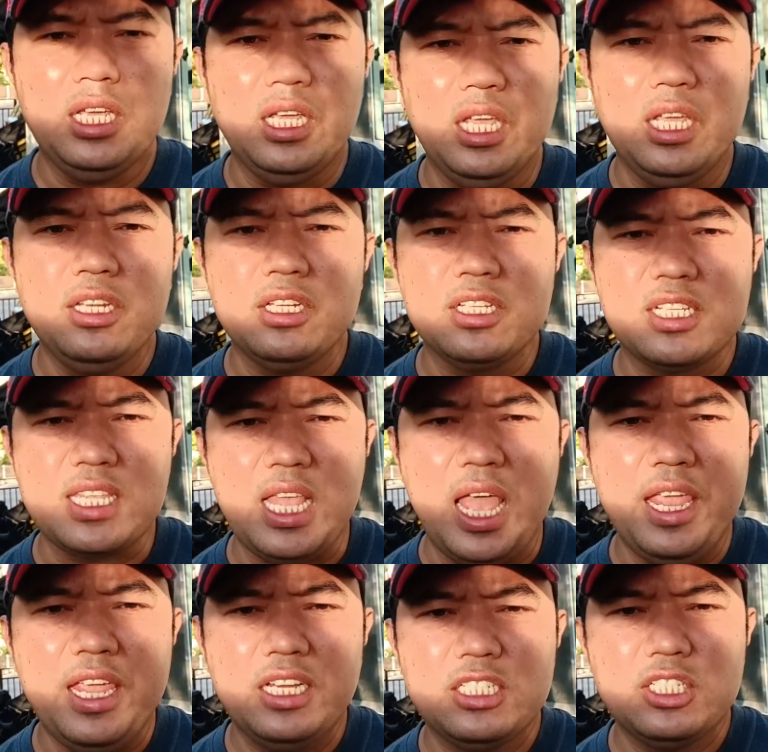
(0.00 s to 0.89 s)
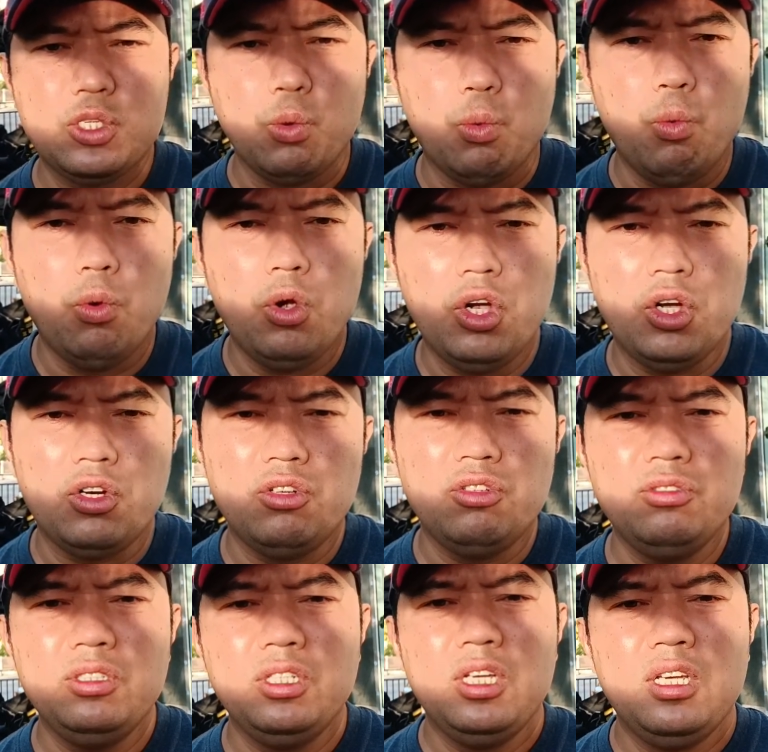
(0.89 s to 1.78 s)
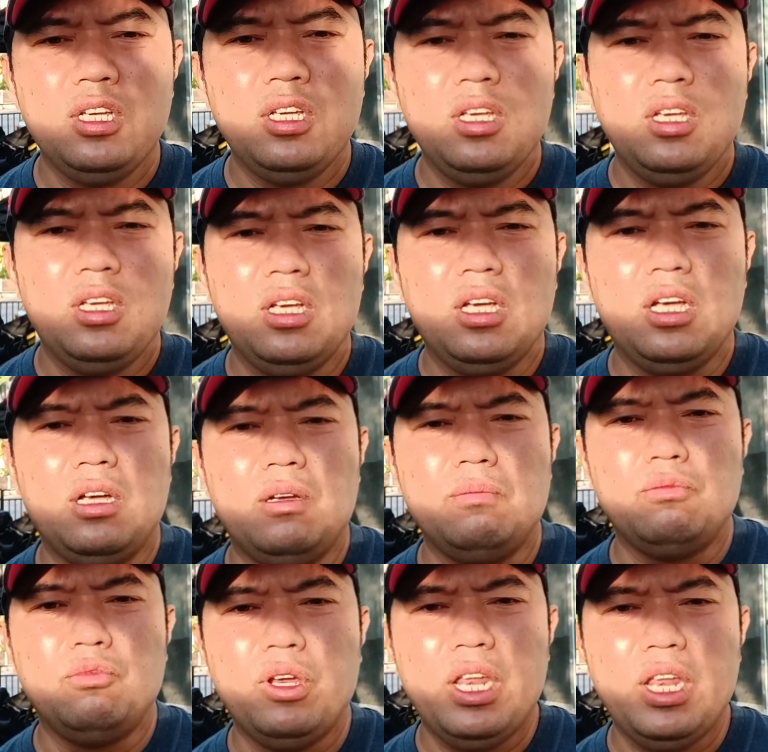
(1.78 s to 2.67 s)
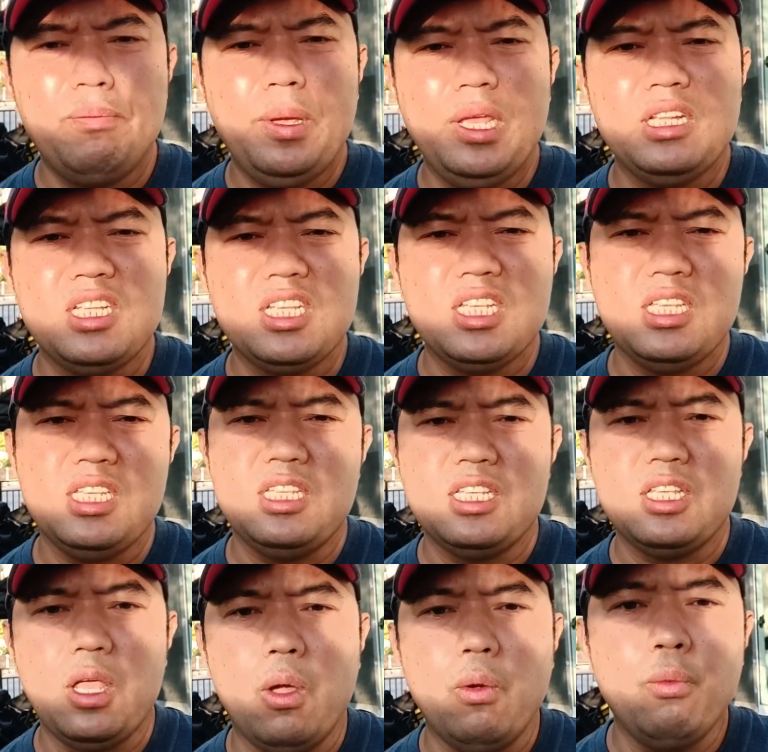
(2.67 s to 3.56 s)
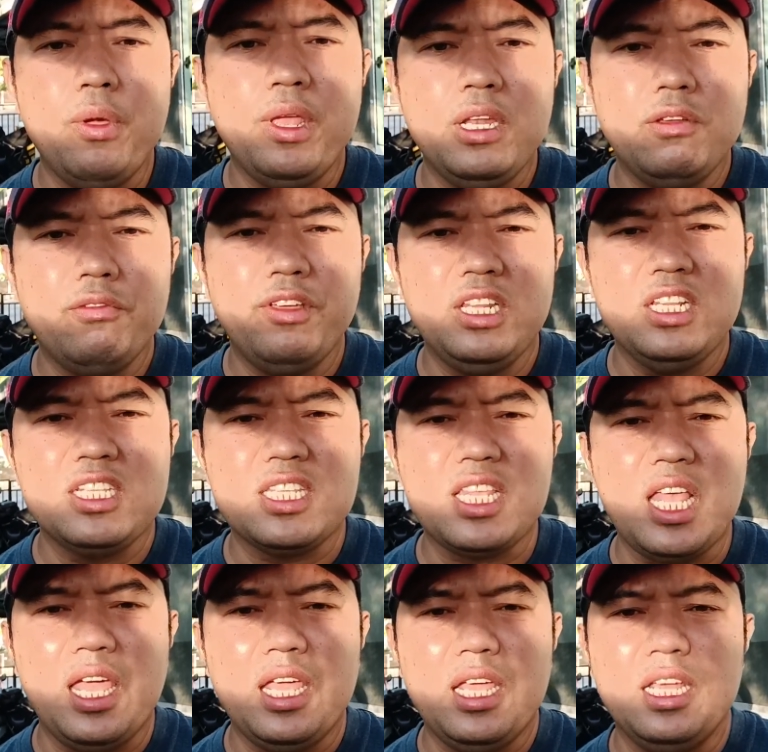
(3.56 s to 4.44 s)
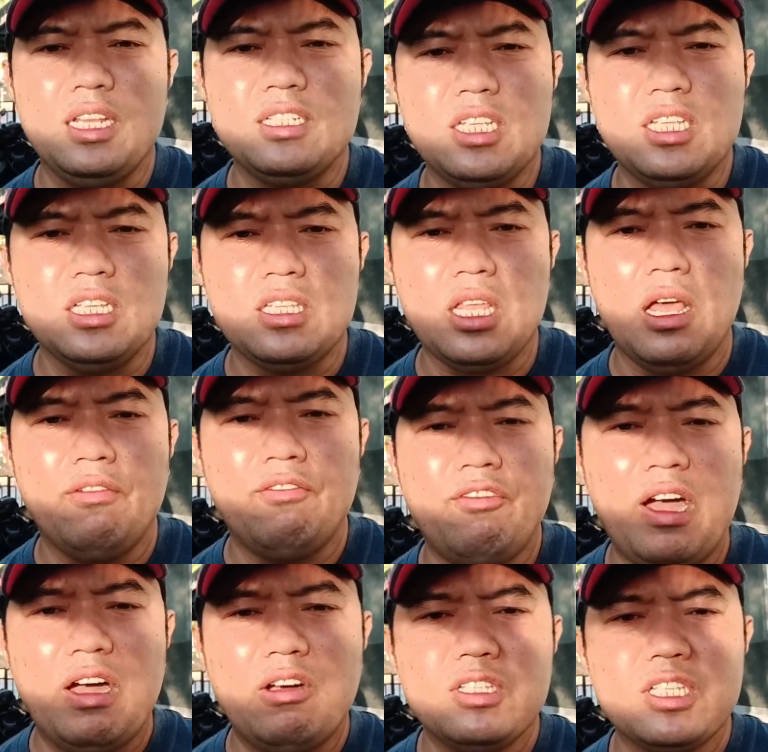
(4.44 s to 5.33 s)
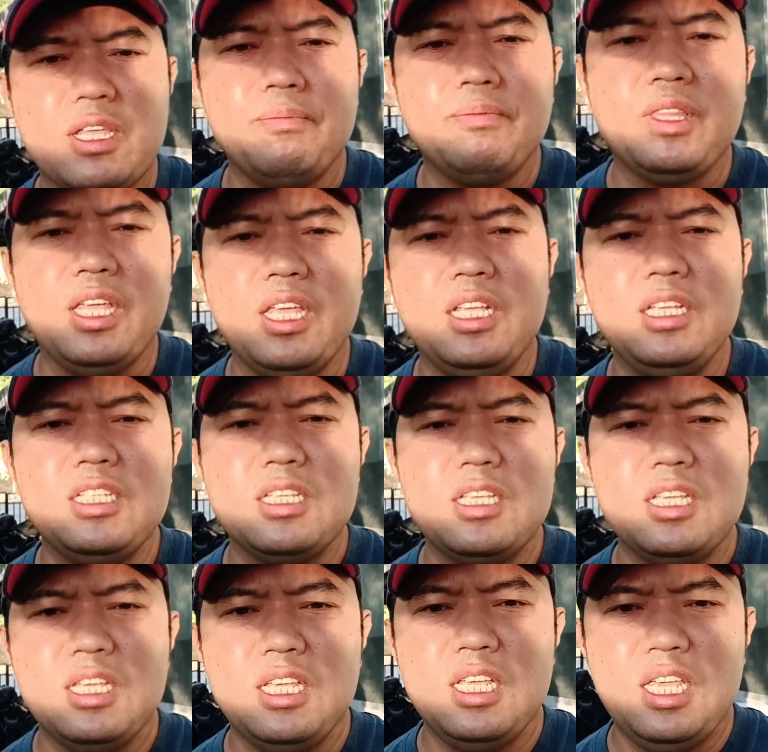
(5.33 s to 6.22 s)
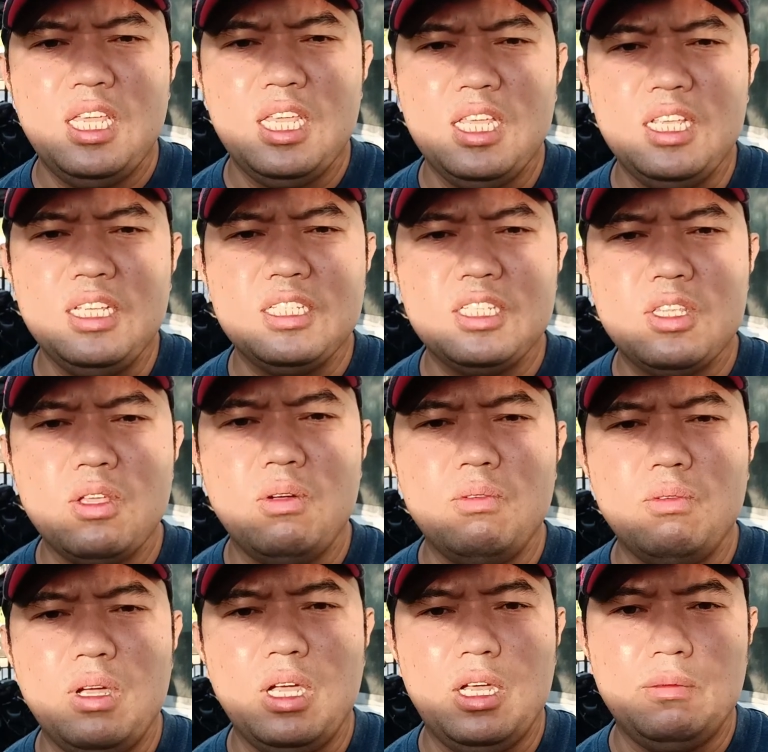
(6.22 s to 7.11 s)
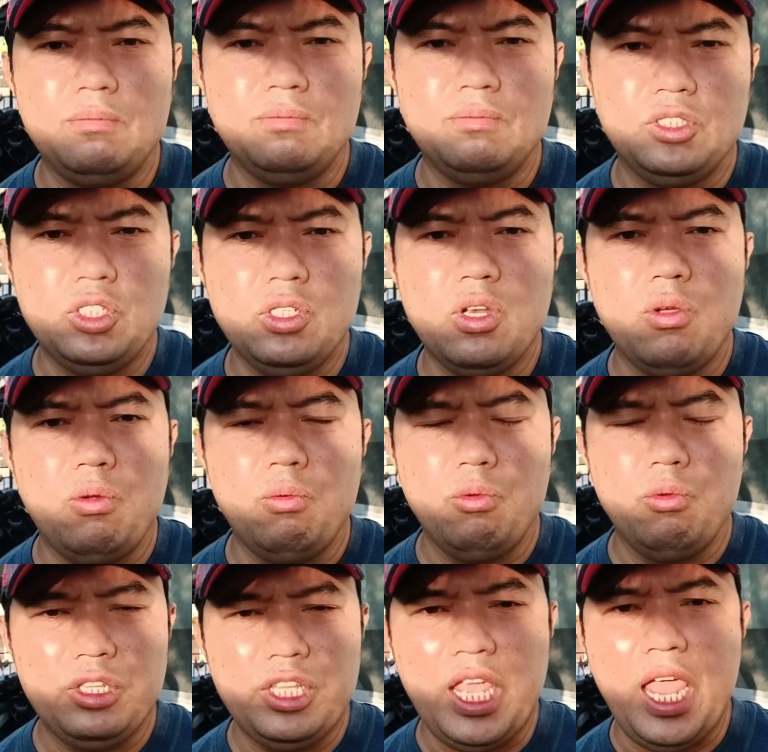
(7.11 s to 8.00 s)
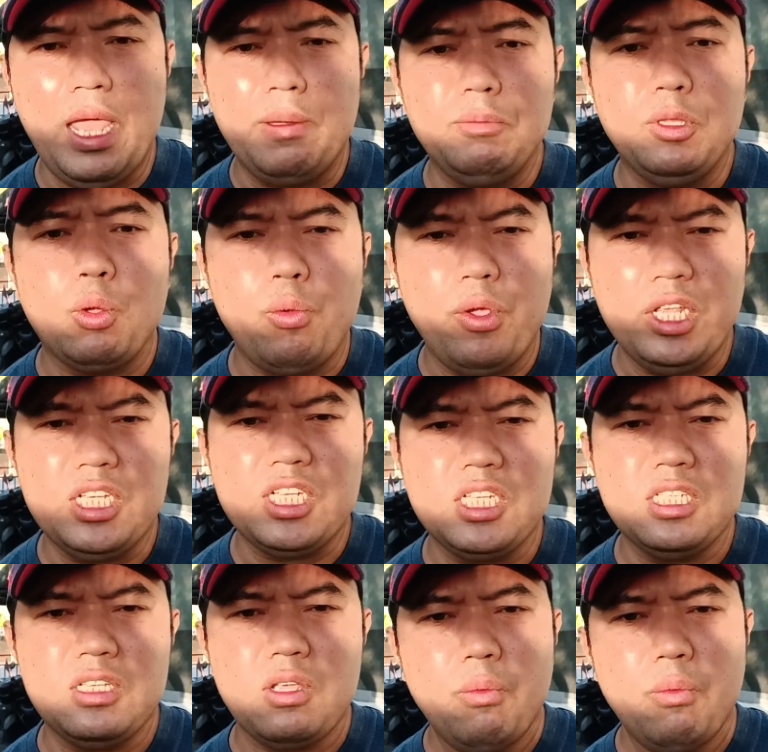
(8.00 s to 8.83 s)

in the science world, what happens is when the scientists found some things, so they have the questions.